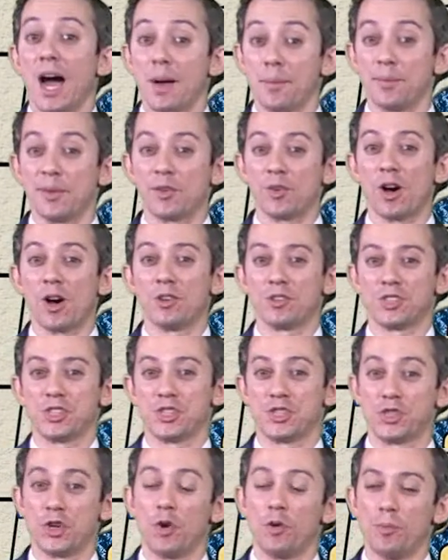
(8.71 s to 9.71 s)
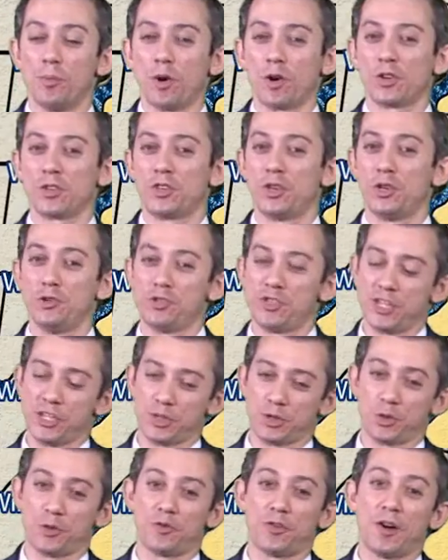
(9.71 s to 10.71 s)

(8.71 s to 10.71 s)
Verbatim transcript: I'm meteorologist Joe Martucci. It's our